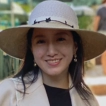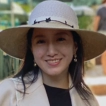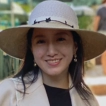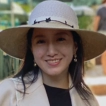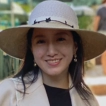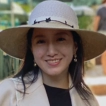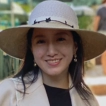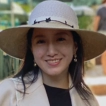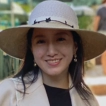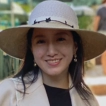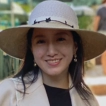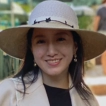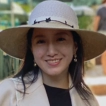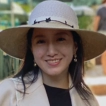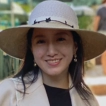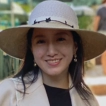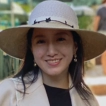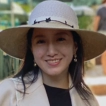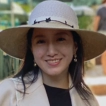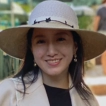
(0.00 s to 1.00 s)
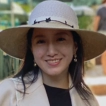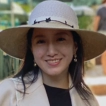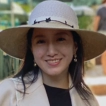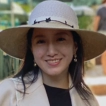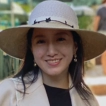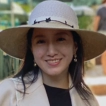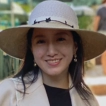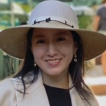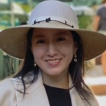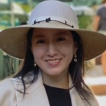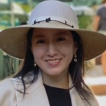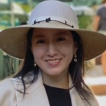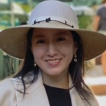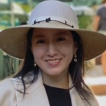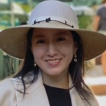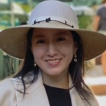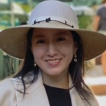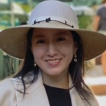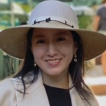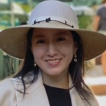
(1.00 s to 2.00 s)

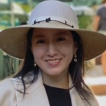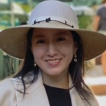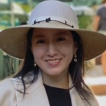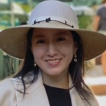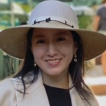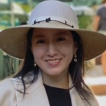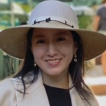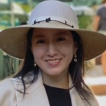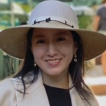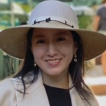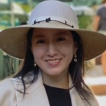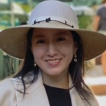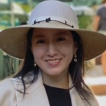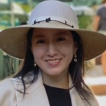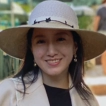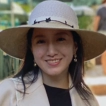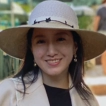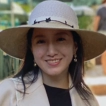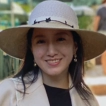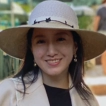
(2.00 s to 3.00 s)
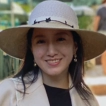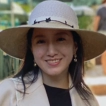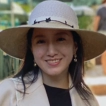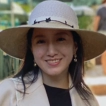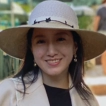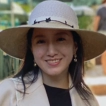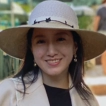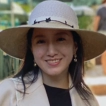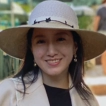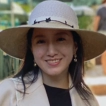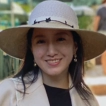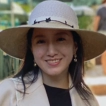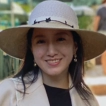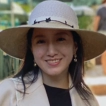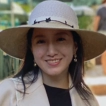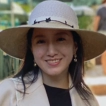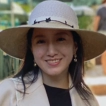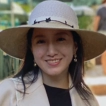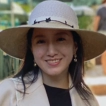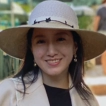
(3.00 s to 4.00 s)
(silence)